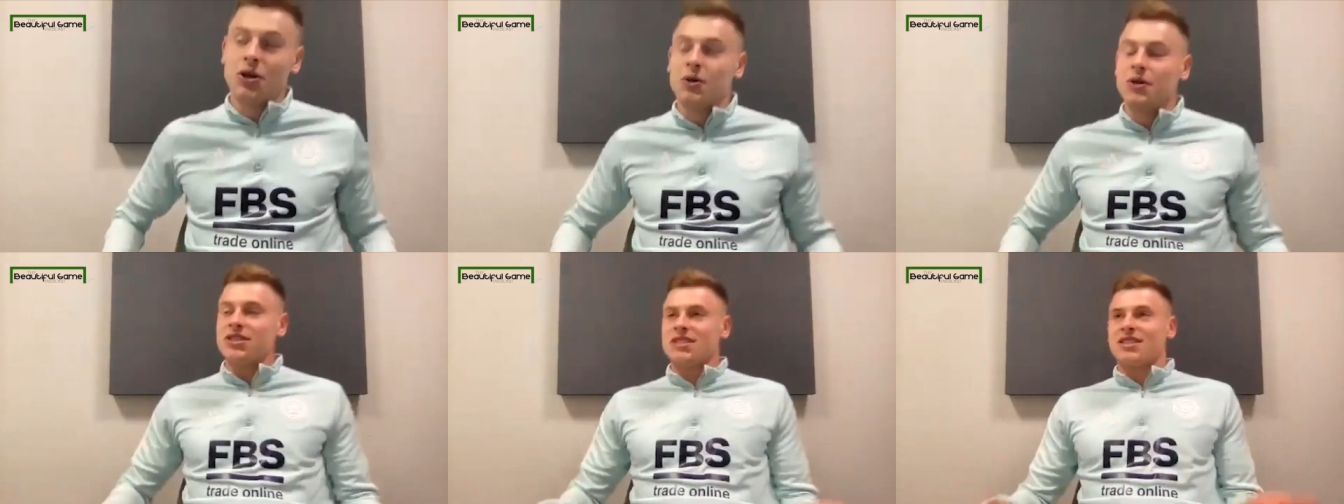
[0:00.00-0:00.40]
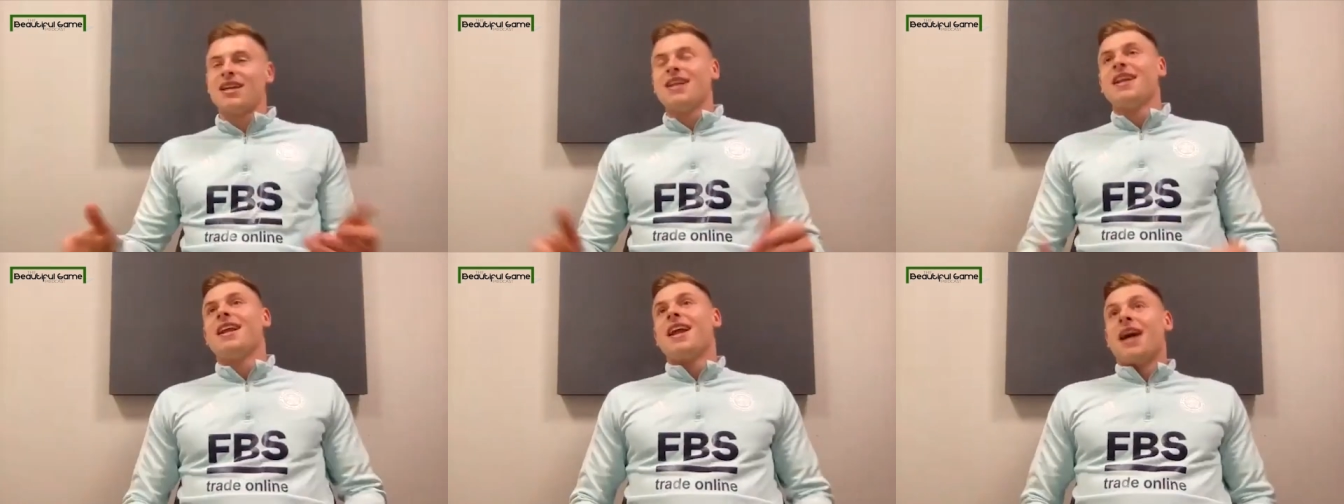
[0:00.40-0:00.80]
So
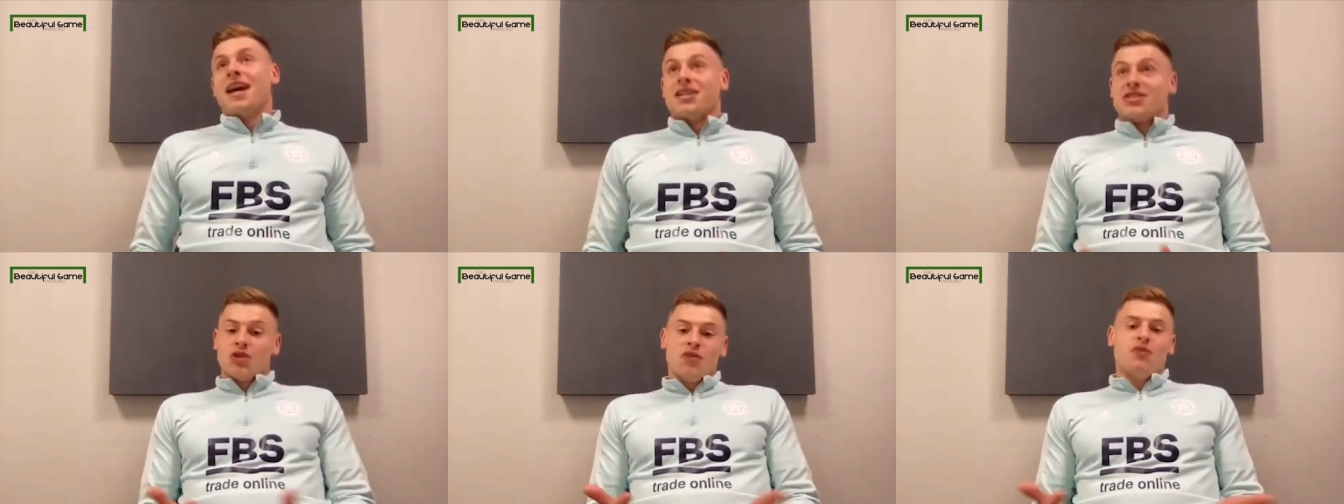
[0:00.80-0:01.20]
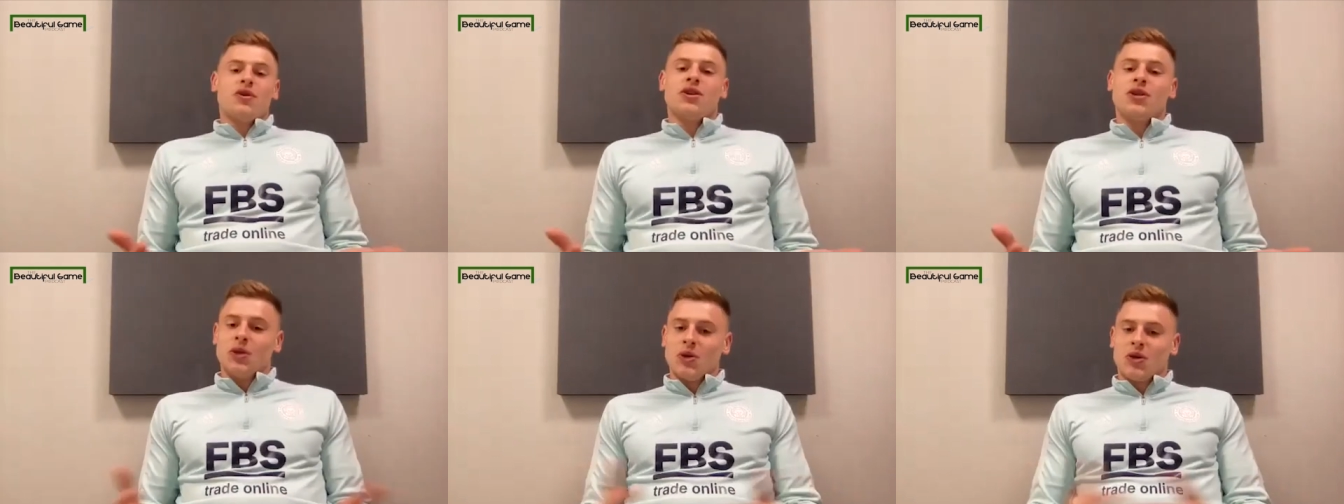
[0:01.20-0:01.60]
it's it's
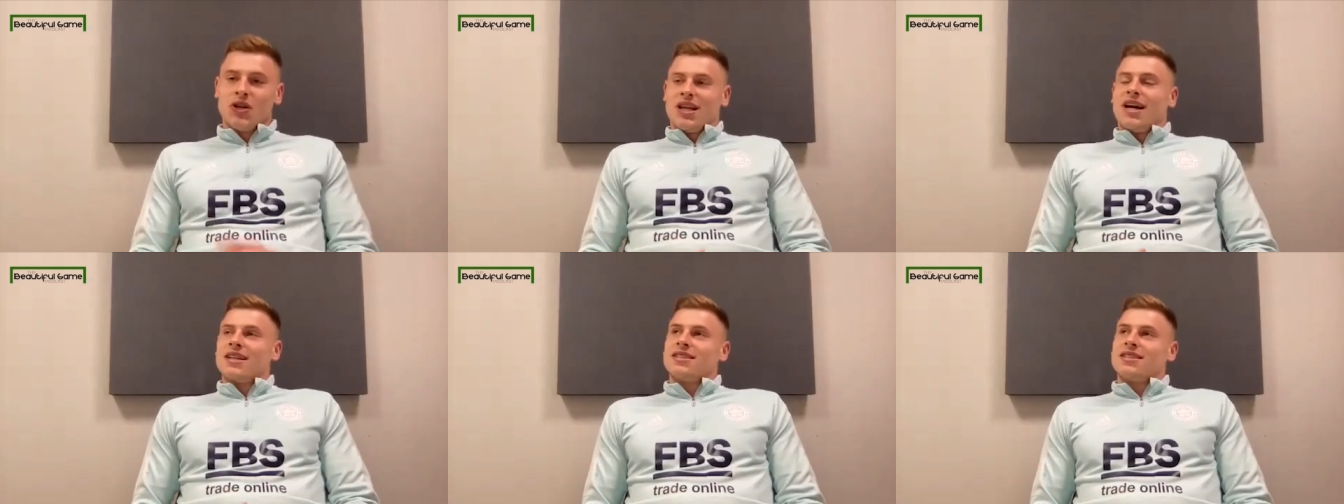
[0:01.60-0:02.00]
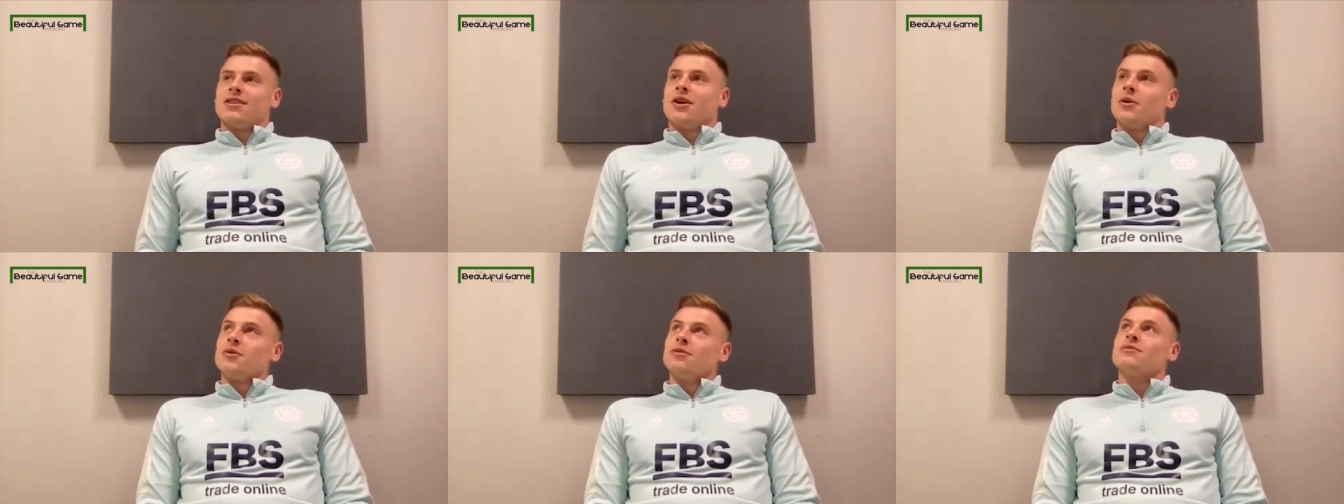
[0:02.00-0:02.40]
tough when you look at that
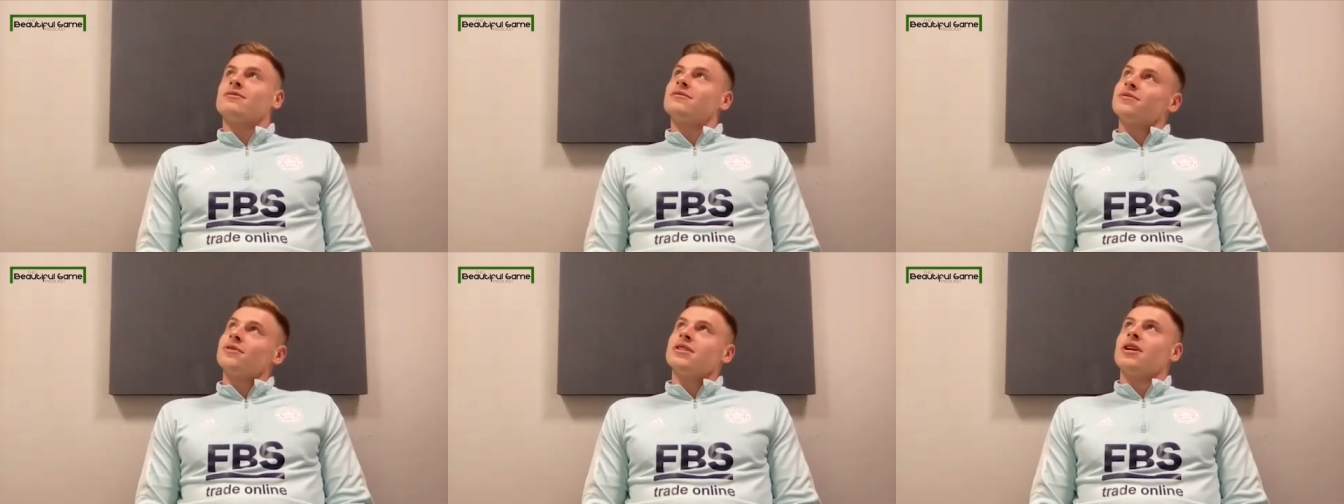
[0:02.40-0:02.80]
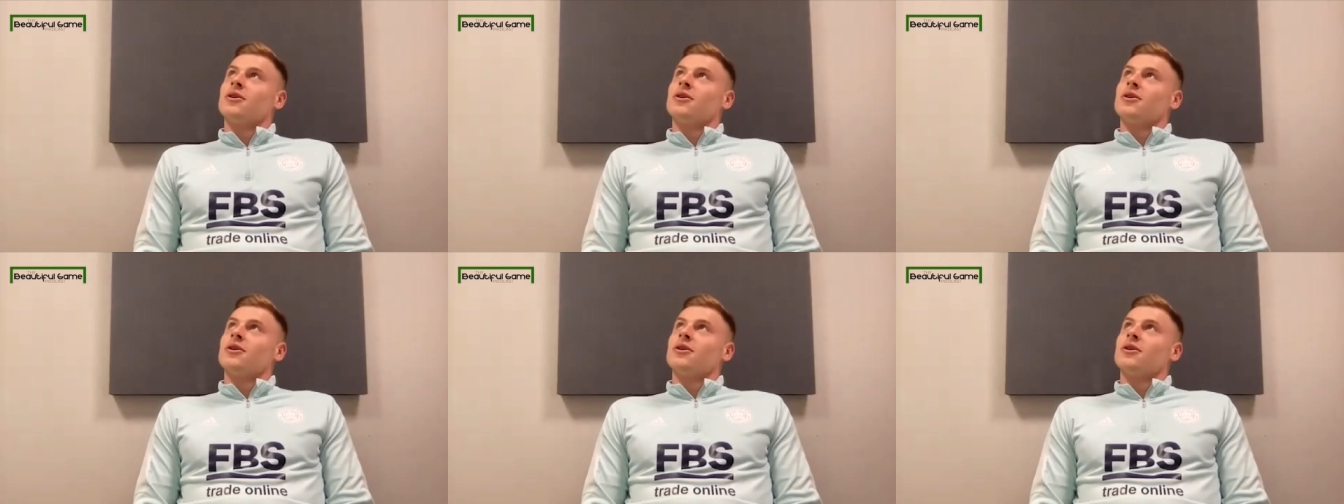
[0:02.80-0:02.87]
to go,